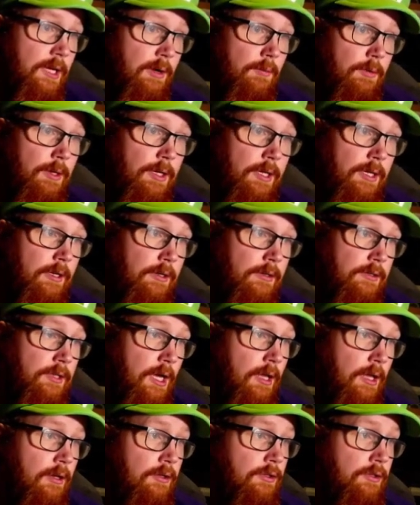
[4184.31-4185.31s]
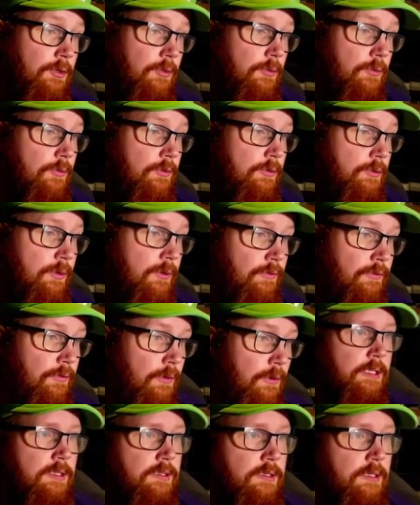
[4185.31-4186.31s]
will challenge you to the
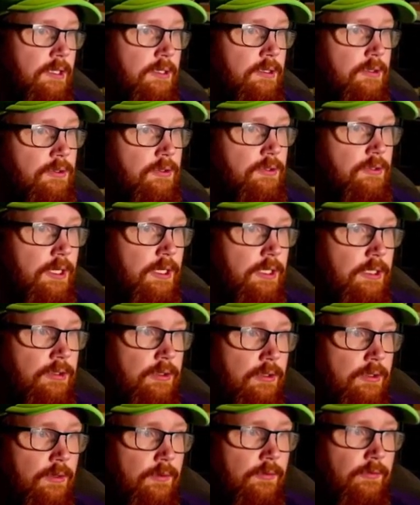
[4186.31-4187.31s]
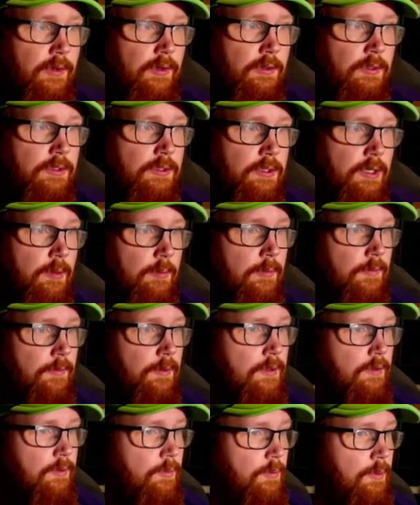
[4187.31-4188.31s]
fullest? Set your sights on the very top of
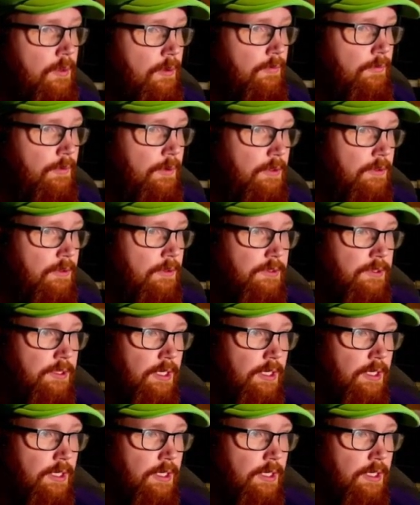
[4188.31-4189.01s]
these waterfalls there